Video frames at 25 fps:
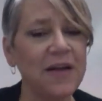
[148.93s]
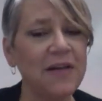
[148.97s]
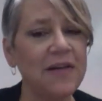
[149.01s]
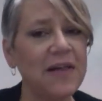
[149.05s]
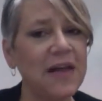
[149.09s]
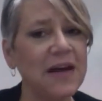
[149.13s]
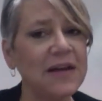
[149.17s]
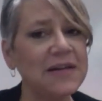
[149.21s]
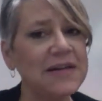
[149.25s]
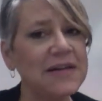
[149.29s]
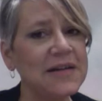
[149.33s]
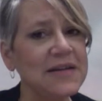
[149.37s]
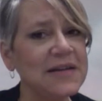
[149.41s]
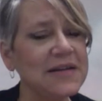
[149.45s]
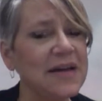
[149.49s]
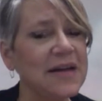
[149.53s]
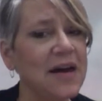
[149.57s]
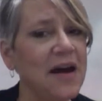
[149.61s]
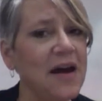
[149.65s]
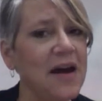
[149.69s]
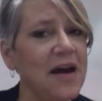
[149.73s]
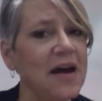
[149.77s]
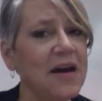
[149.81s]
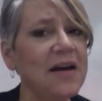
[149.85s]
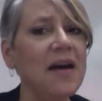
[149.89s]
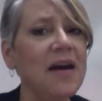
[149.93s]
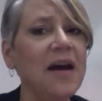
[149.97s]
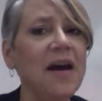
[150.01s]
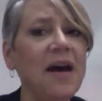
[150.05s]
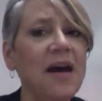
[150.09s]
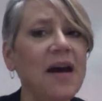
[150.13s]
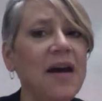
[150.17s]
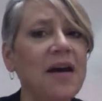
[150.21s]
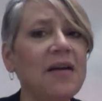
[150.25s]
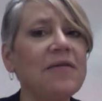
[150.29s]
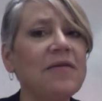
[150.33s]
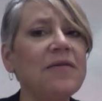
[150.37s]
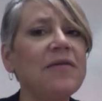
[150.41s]
that's a sign
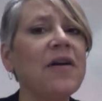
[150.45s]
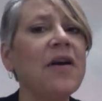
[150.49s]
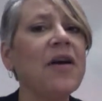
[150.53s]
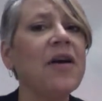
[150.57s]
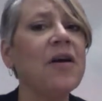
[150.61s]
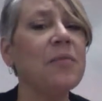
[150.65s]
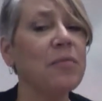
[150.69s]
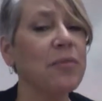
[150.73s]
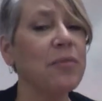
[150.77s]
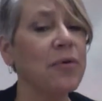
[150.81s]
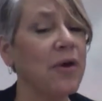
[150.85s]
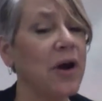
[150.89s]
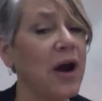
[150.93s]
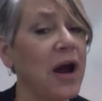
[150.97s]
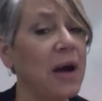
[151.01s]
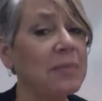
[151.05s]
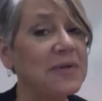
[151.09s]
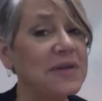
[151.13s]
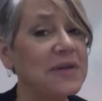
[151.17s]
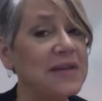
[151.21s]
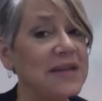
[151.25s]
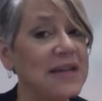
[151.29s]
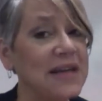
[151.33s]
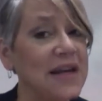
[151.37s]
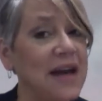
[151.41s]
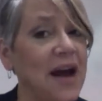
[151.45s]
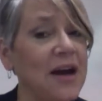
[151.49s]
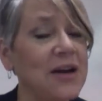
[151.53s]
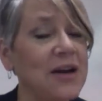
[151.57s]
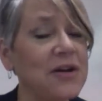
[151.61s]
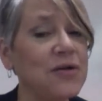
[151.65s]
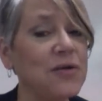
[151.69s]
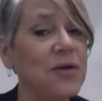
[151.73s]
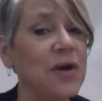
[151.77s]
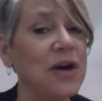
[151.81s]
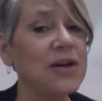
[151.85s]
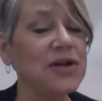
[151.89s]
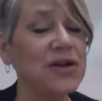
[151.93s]
of perhaps
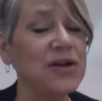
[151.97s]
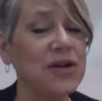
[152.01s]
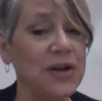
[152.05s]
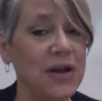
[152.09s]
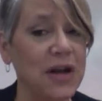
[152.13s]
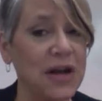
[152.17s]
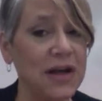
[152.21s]
dehydration,